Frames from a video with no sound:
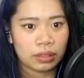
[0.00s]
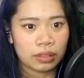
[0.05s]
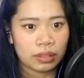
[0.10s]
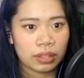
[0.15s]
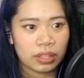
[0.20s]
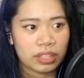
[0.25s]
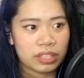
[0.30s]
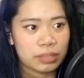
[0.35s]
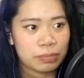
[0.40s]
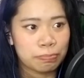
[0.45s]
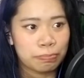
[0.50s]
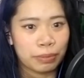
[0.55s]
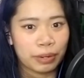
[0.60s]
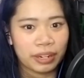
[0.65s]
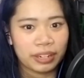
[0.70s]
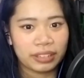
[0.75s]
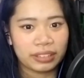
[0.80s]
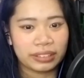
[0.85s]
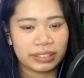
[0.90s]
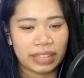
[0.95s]
It's
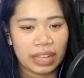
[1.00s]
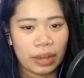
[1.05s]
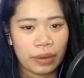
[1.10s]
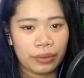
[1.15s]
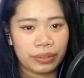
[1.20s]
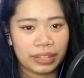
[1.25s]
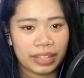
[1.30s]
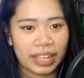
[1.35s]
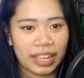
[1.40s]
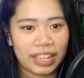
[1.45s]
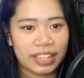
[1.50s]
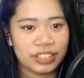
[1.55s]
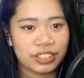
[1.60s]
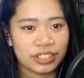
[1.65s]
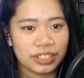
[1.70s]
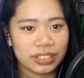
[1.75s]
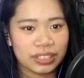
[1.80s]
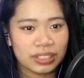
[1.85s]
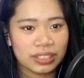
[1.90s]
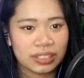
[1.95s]
burnt now on the
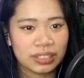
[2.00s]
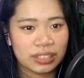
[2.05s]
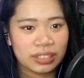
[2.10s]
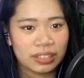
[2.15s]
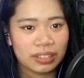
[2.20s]
edges.